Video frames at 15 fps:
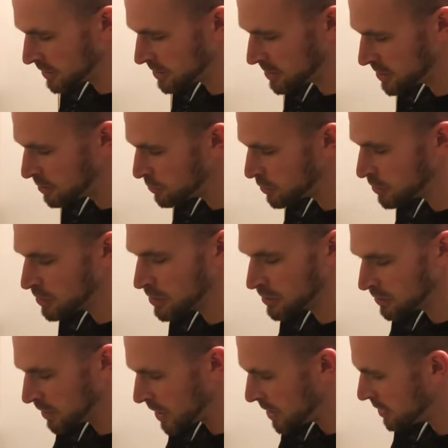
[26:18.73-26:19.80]
simmer
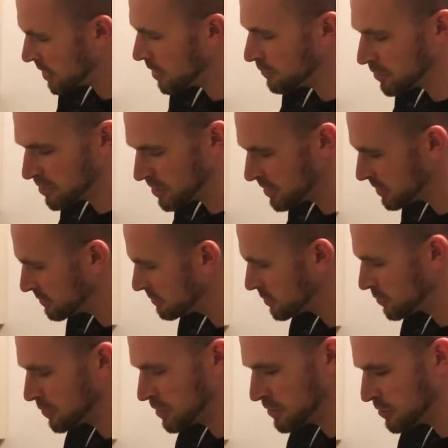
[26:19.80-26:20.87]
and let everything
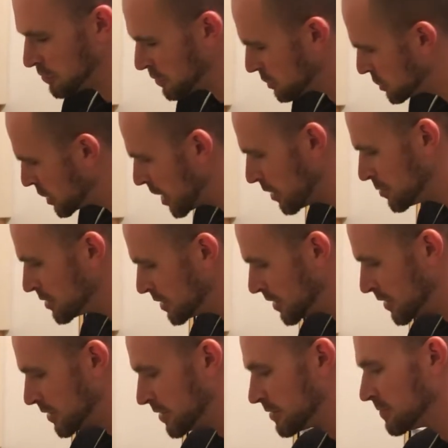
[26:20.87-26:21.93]
sort of do its job in
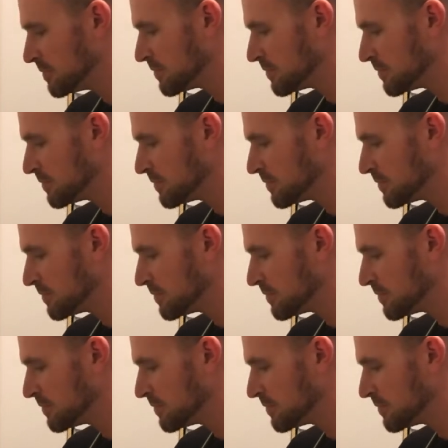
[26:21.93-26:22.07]
there.